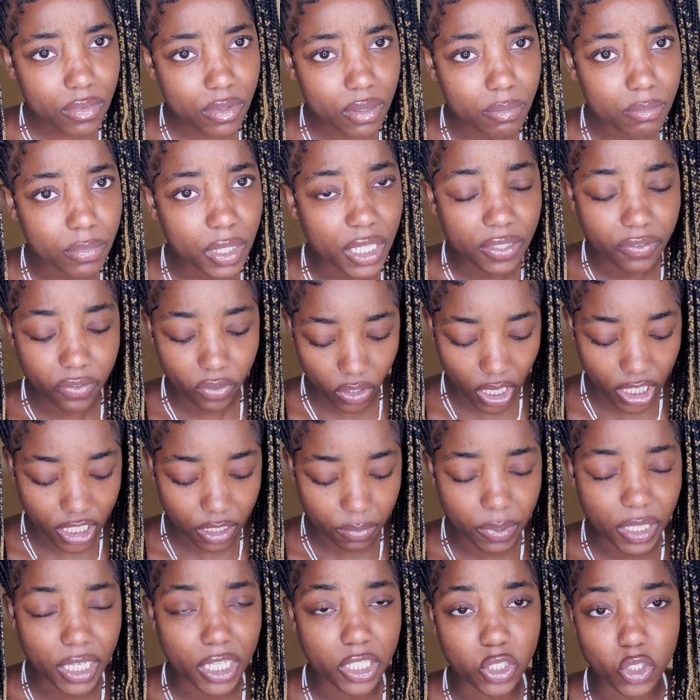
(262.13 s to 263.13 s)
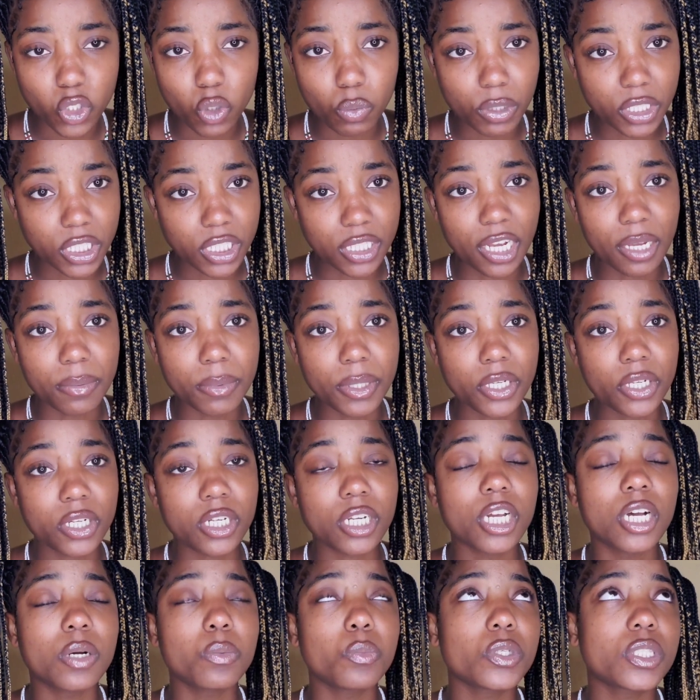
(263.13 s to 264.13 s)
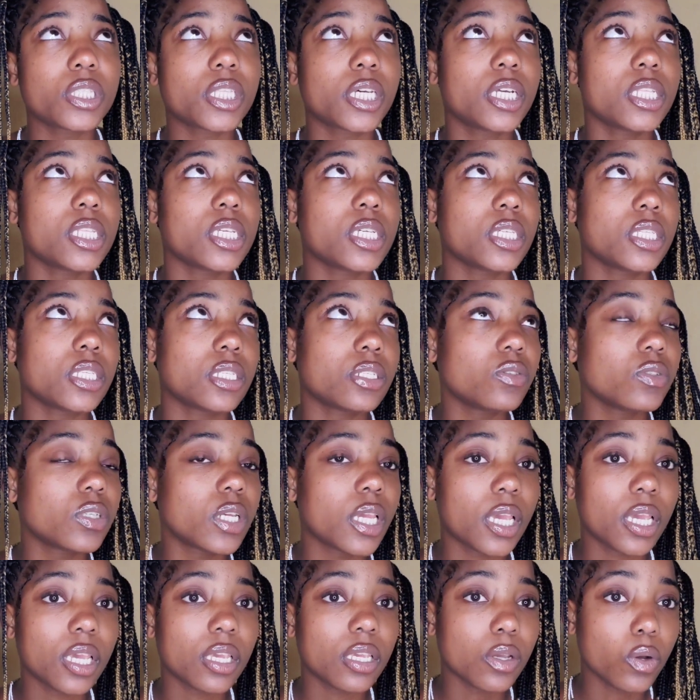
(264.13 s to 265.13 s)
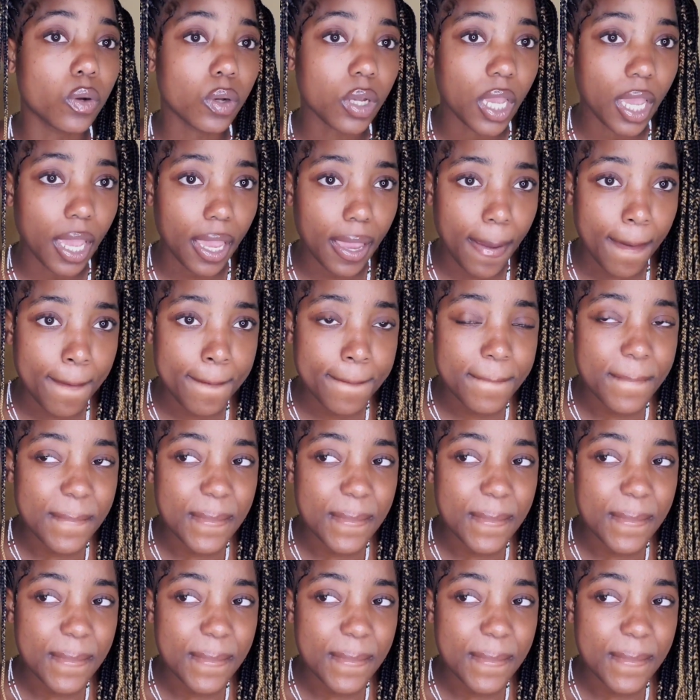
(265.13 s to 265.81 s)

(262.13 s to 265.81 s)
but if you're not spending so much time here come with at least 2k okay